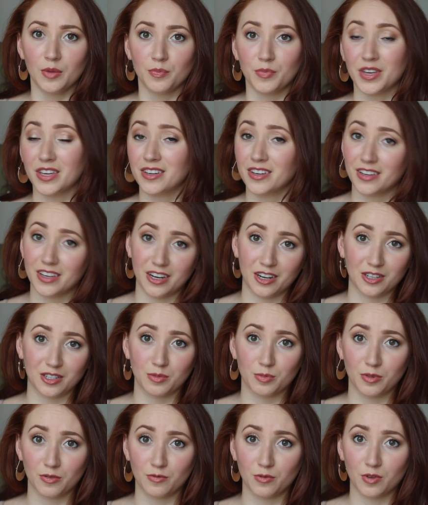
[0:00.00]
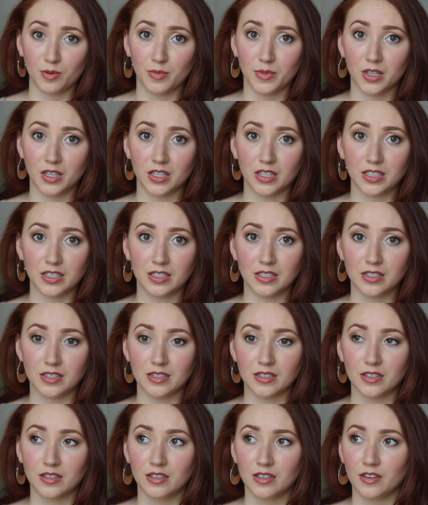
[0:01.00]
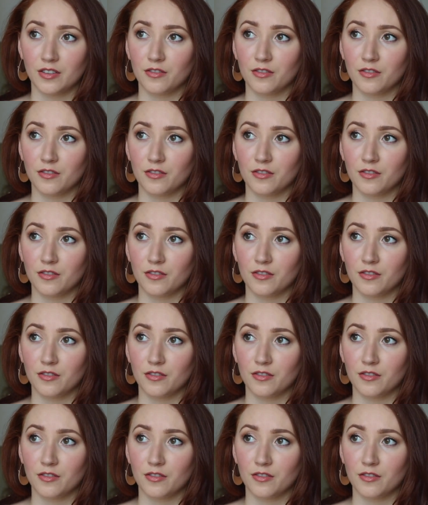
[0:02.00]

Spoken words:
Being a character performer is